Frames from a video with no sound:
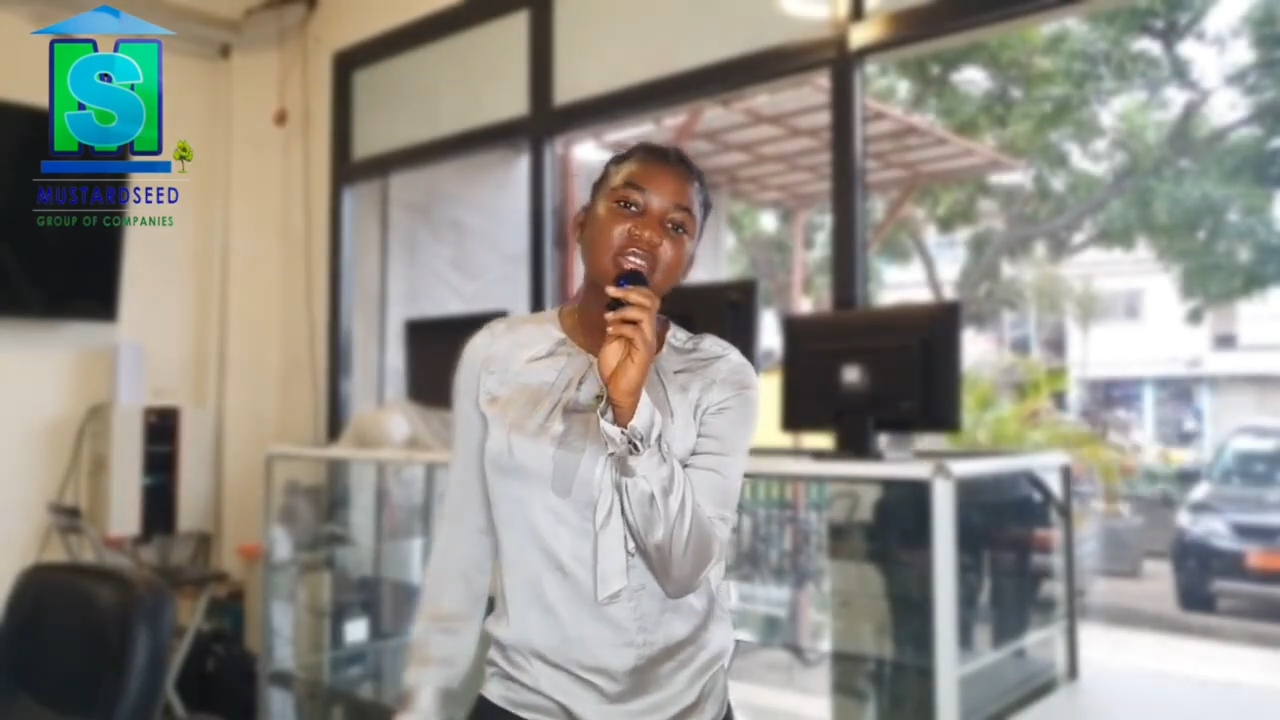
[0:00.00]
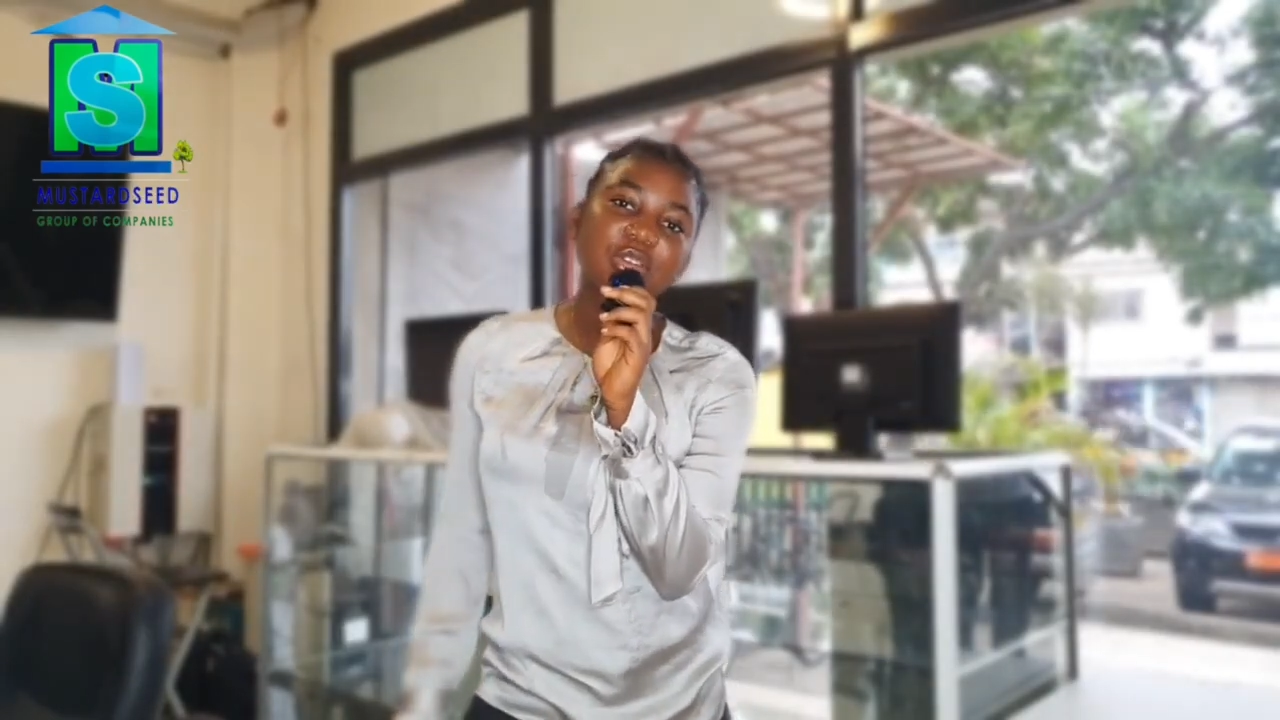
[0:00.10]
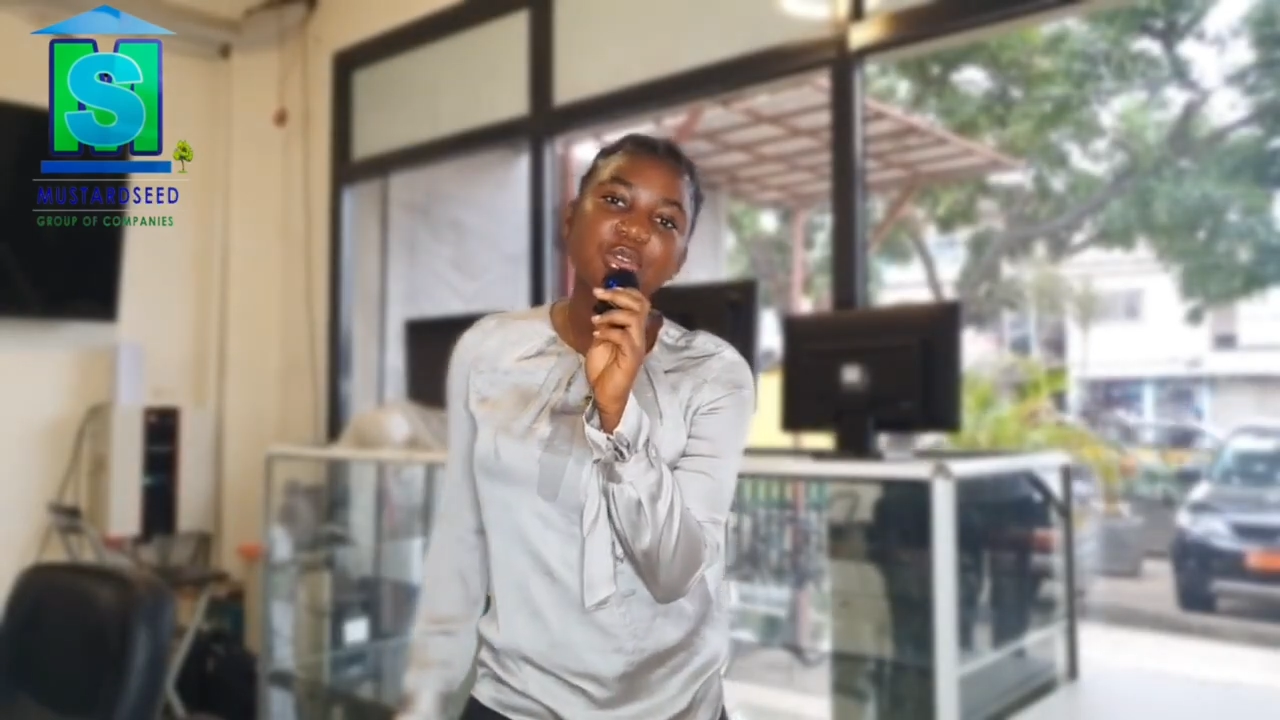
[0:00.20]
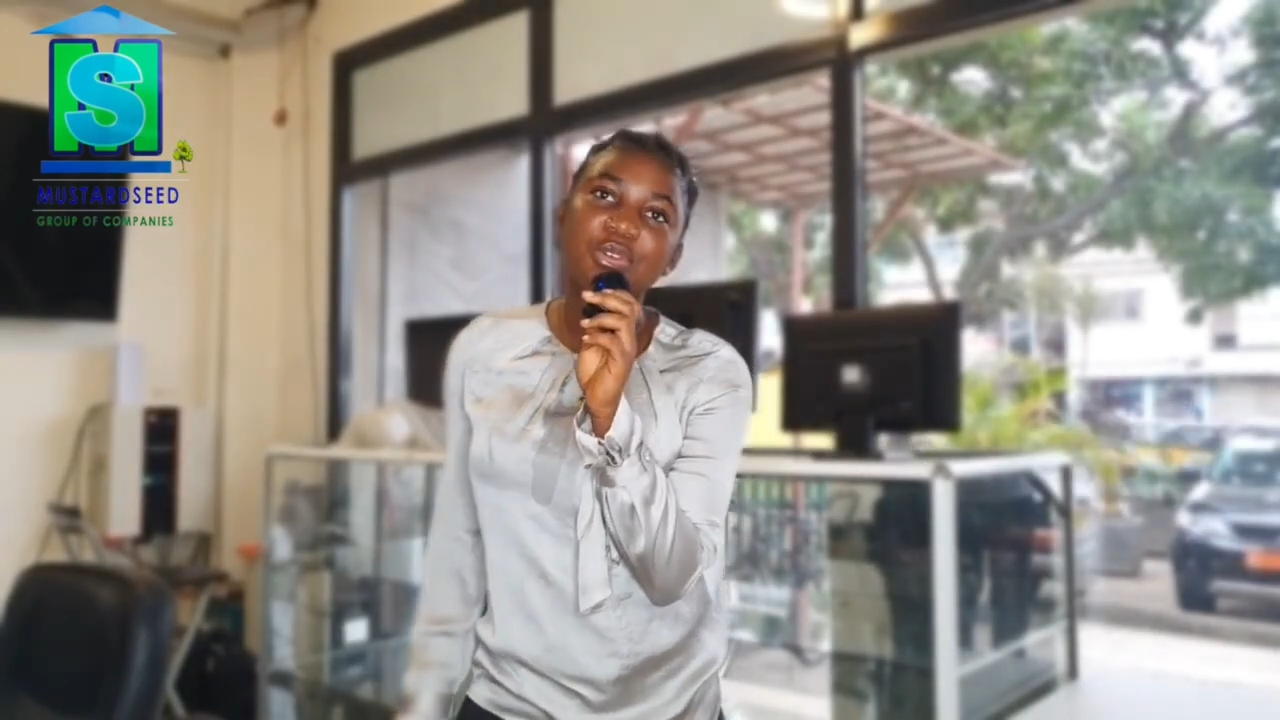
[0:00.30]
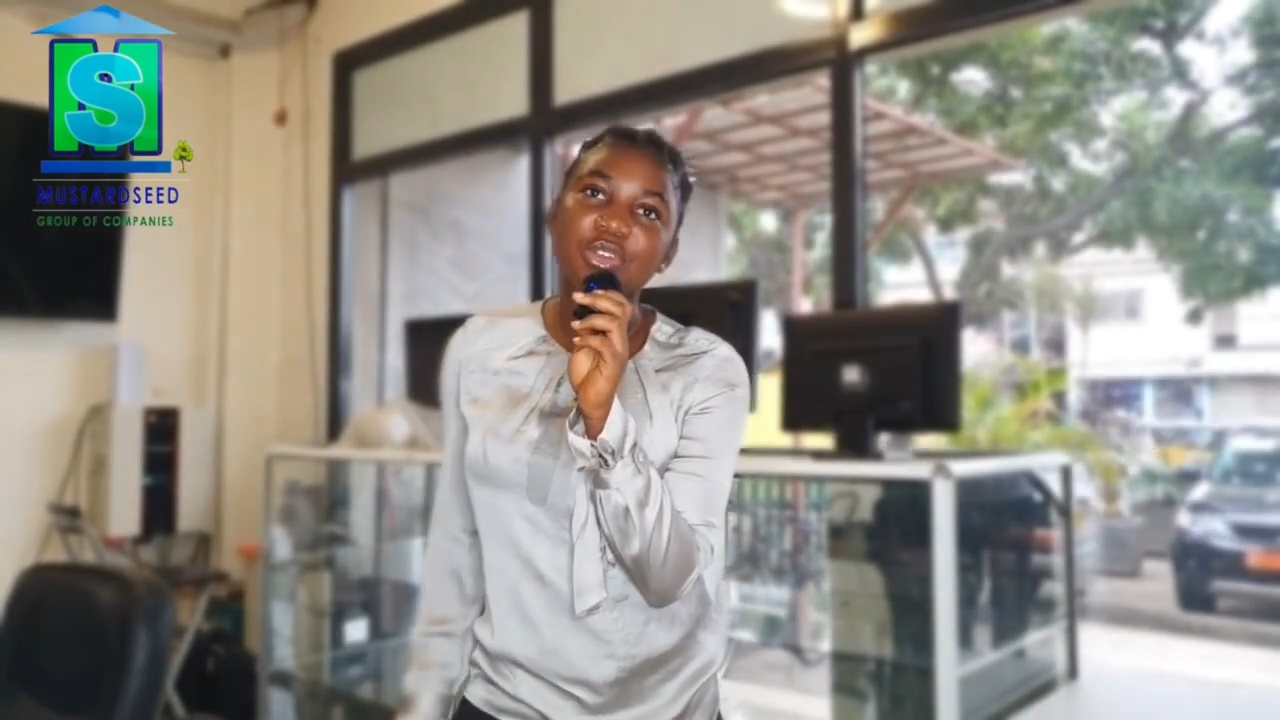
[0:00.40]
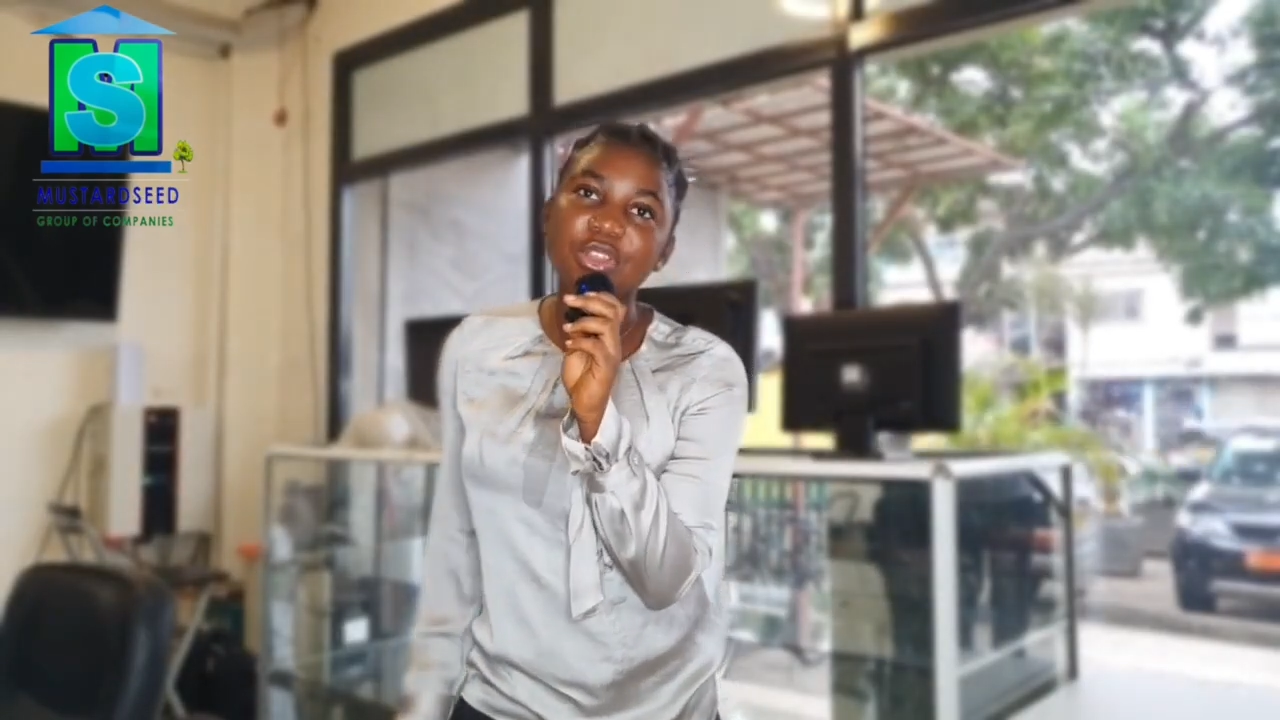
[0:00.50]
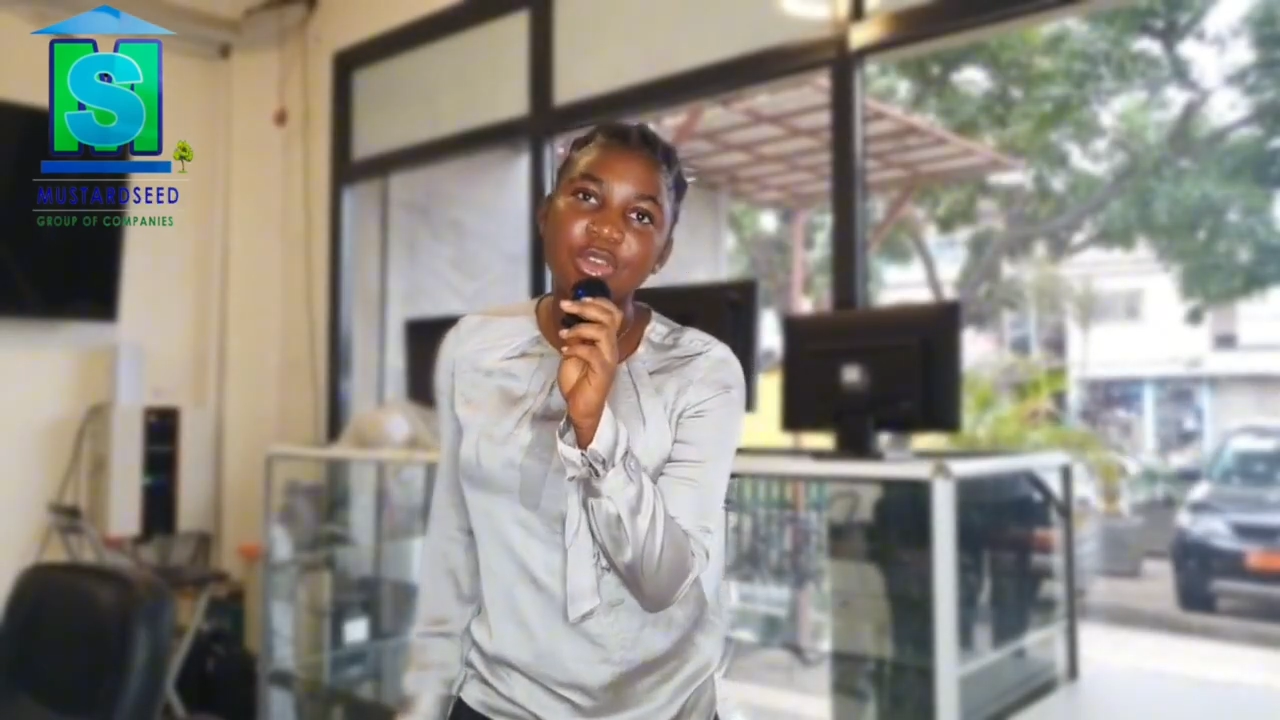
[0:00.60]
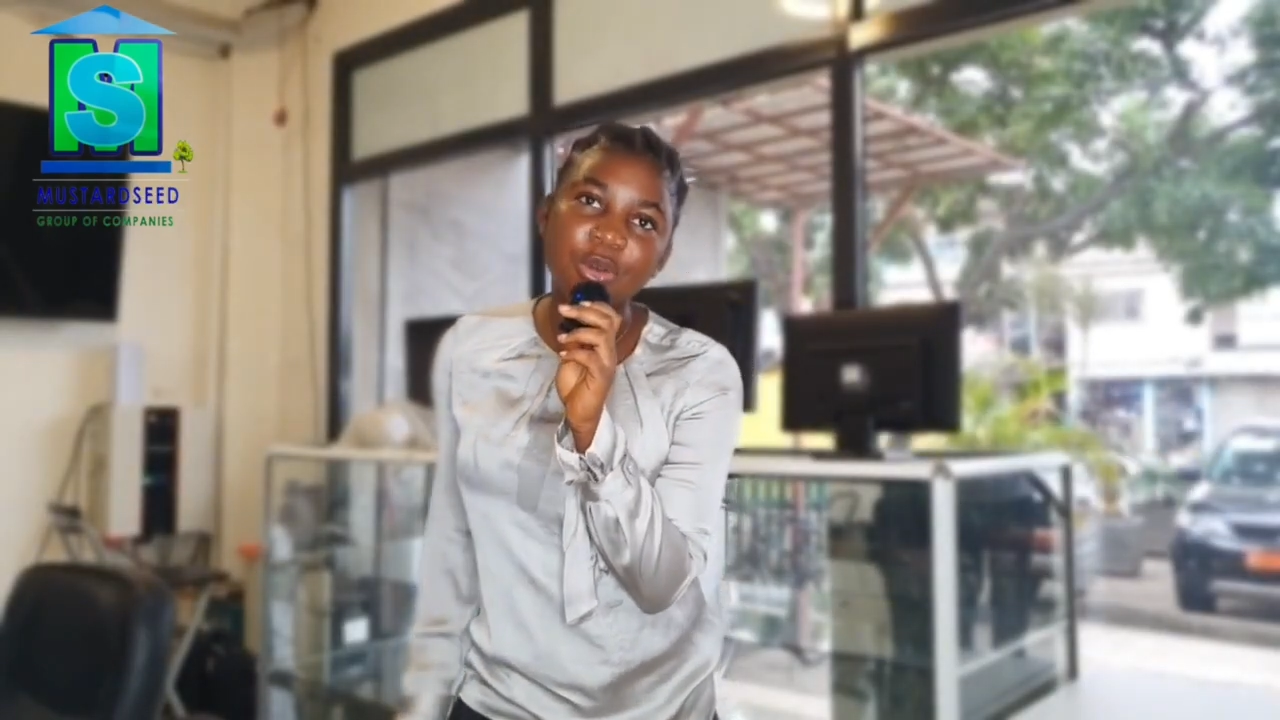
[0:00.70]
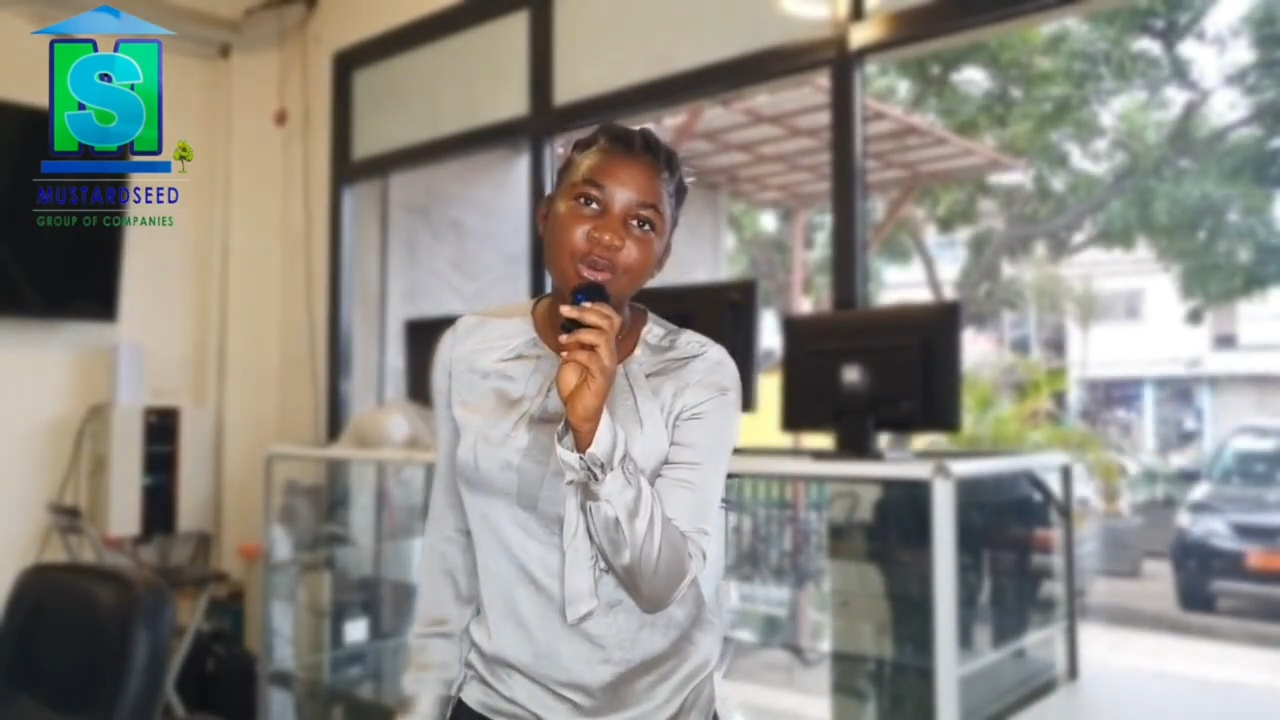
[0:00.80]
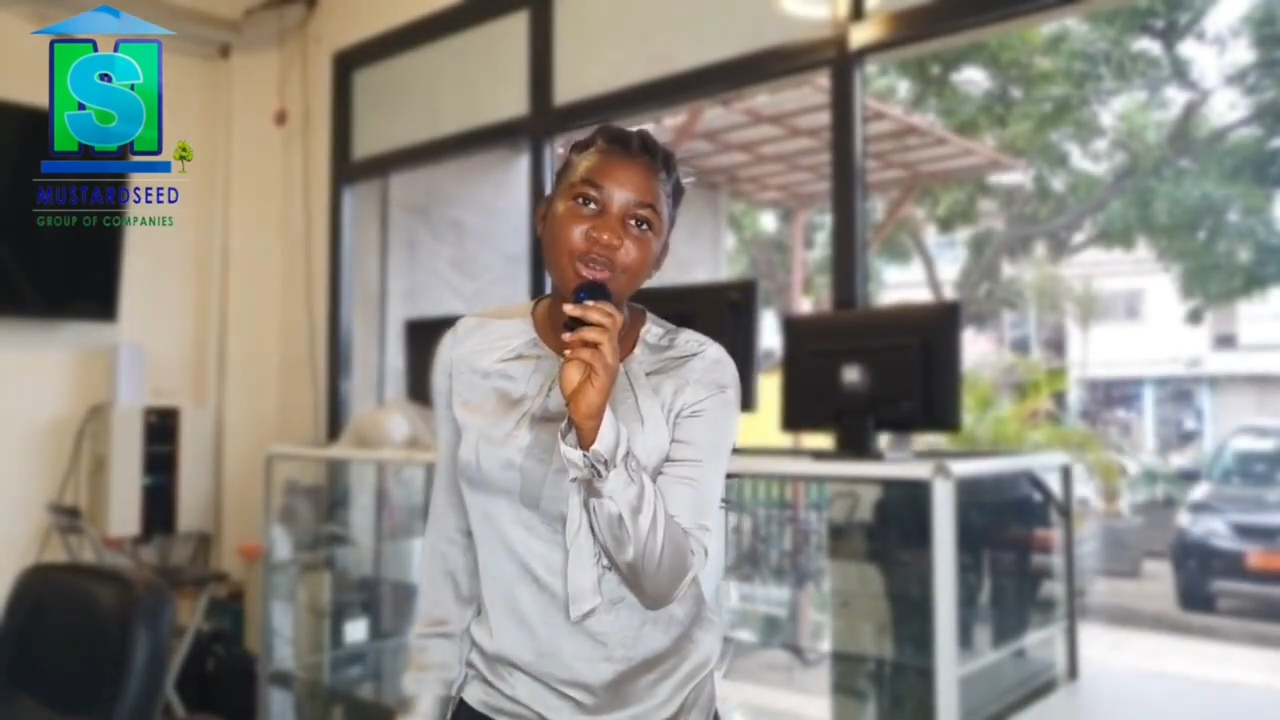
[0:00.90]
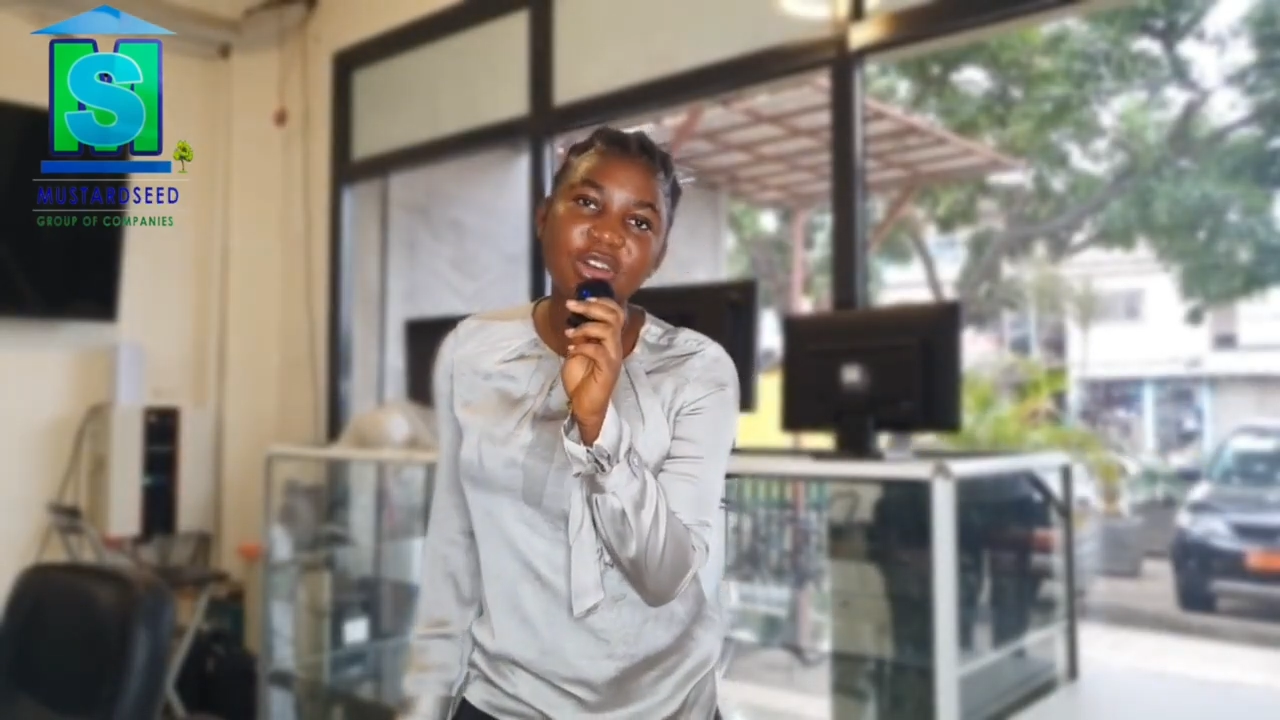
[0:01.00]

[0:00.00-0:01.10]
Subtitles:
to you.